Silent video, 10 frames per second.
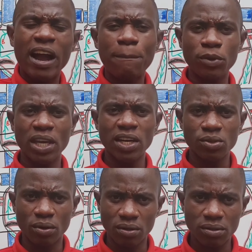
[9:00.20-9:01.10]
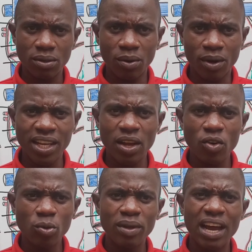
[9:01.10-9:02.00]
gap junctions. Okay, they're
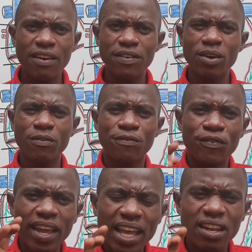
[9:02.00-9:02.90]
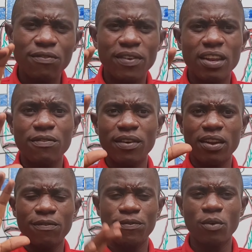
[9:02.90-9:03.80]
going to be having
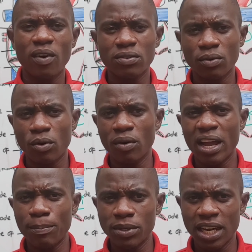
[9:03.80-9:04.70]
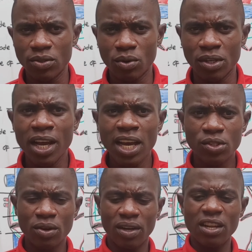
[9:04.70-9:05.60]
very few what we call gap junctions.
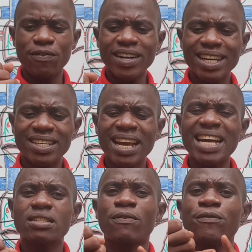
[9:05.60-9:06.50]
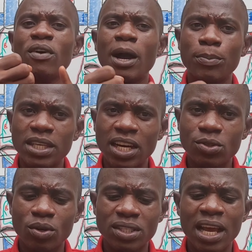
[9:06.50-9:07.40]
So now the fact that it has a few gap
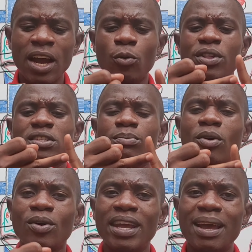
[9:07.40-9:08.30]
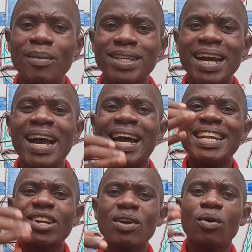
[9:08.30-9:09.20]
junctions with a small diameter,
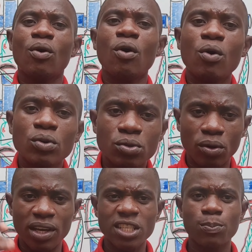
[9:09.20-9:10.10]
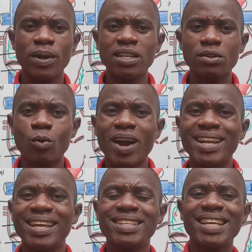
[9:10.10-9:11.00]
that one also explains why
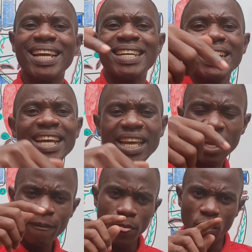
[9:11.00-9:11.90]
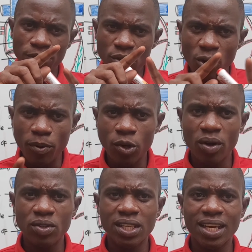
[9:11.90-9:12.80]
there is a delay of
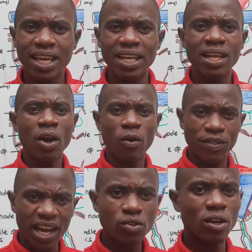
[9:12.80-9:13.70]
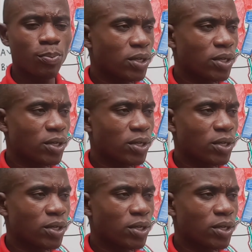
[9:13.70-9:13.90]
0.1 second of the action